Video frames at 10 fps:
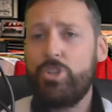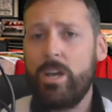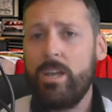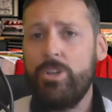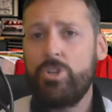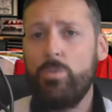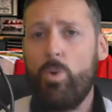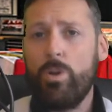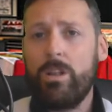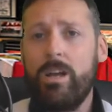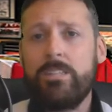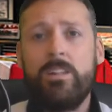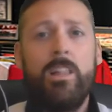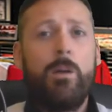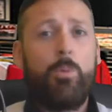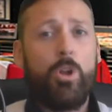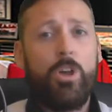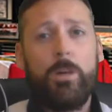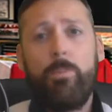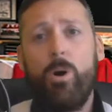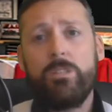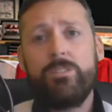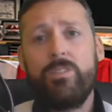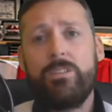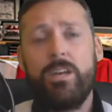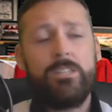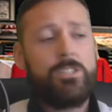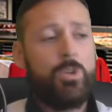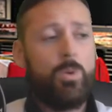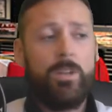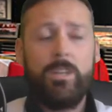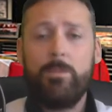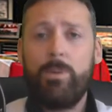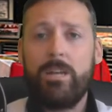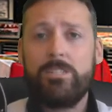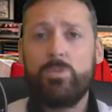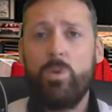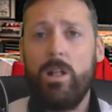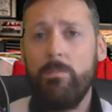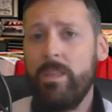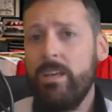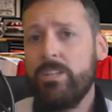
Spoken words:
check engine warning lights, but other parts of the test you will need to pass as well.